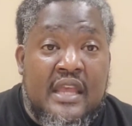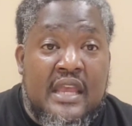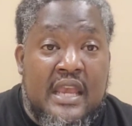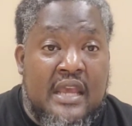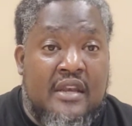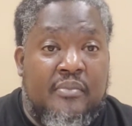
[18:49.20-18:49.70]

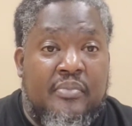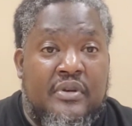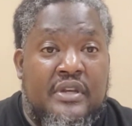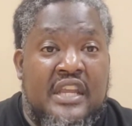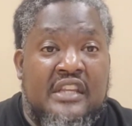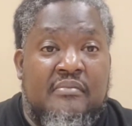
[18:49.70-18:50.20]
in a
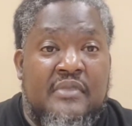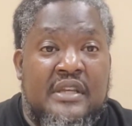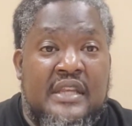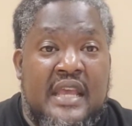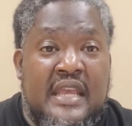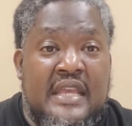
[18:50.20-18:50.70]

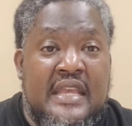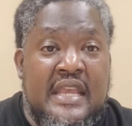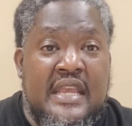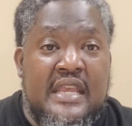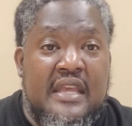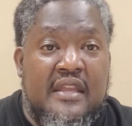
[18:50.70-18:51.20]
predicament that he
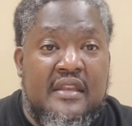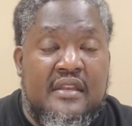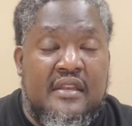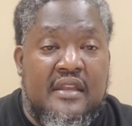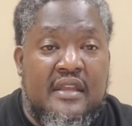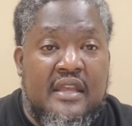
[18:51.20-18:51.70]
in,
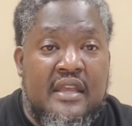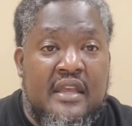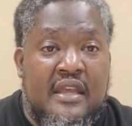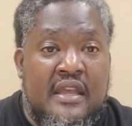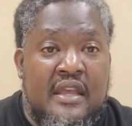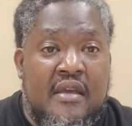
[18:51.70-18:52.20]

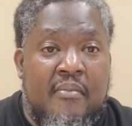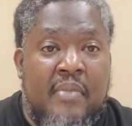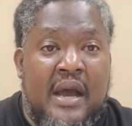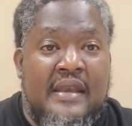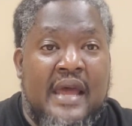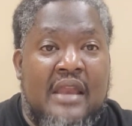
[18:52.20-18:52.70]

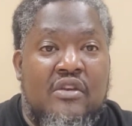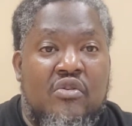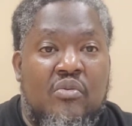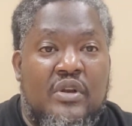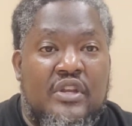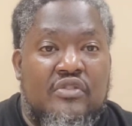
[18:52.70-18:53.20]
by not
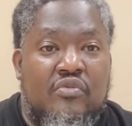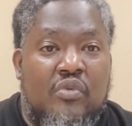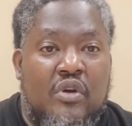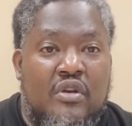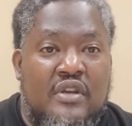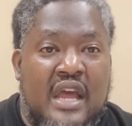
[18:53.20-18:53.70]
knowing his
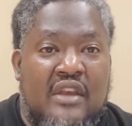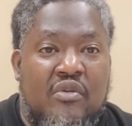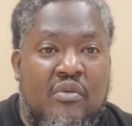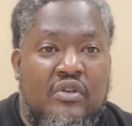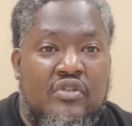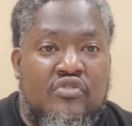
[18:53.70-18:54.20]
word, not
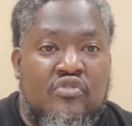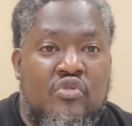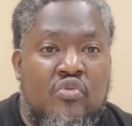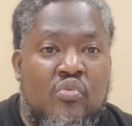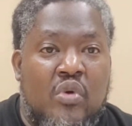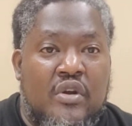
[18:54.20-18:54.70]
knowing the
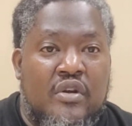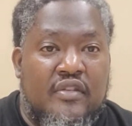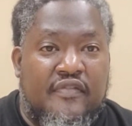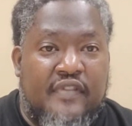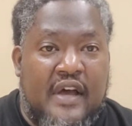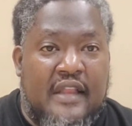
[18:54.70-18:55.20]
true word of
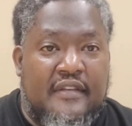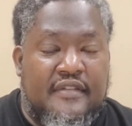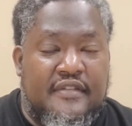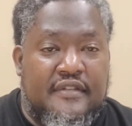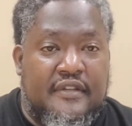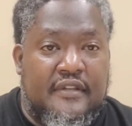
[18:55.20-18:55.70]
the Father and
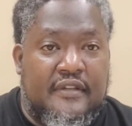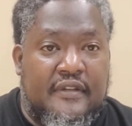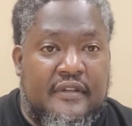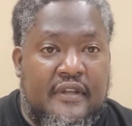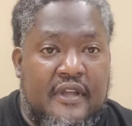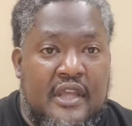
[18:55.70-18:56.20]
Son.
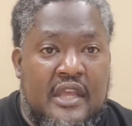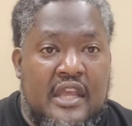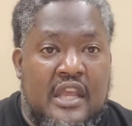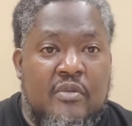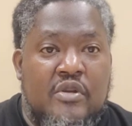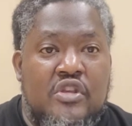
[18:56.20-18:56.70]

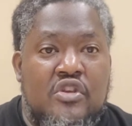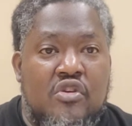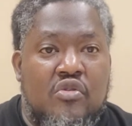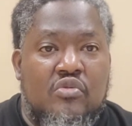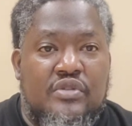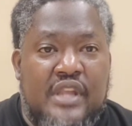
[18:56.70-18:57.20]
He will
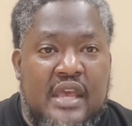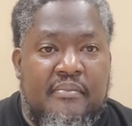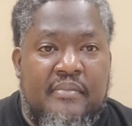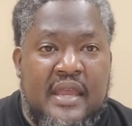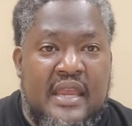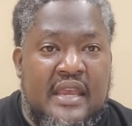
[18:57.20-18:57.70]
use that
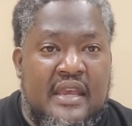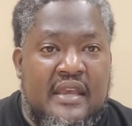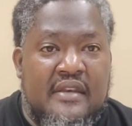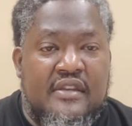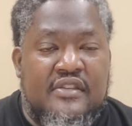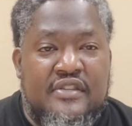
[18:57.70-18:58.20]
man
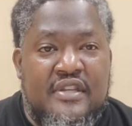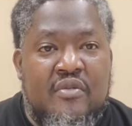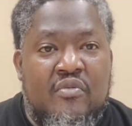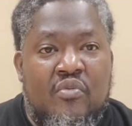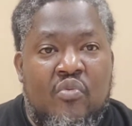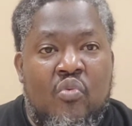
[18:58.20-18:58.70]
to
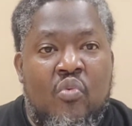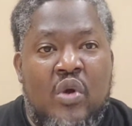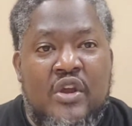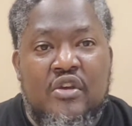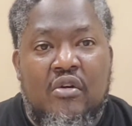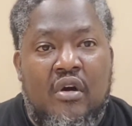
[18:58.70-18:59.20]
see
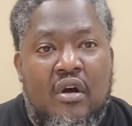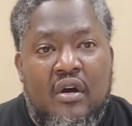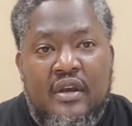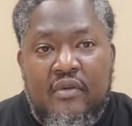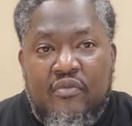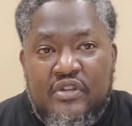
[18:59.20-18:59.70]
where your
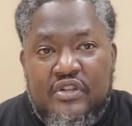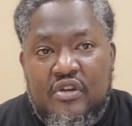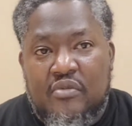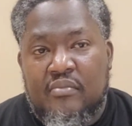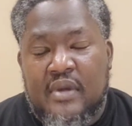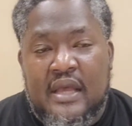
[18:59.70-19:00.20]
heart is, which is
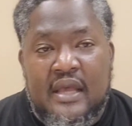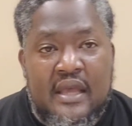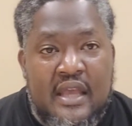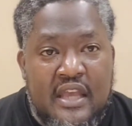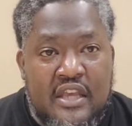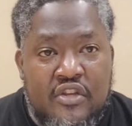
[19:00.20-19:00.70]
your mind.
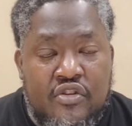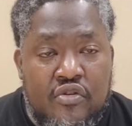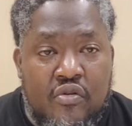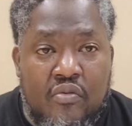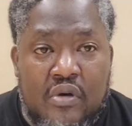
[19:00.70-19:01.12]
Is you gonna